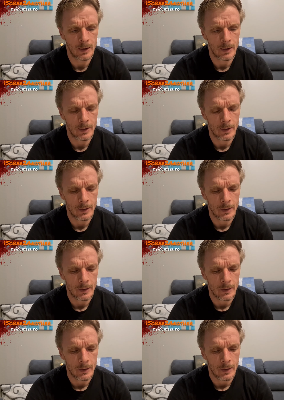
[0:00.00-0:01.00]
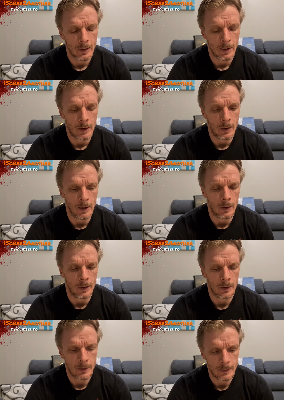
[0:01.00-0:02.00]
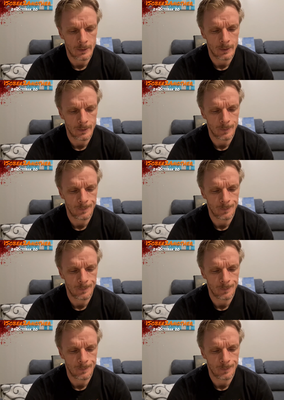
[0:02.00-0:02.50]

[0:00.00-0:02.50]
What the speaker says: (silence)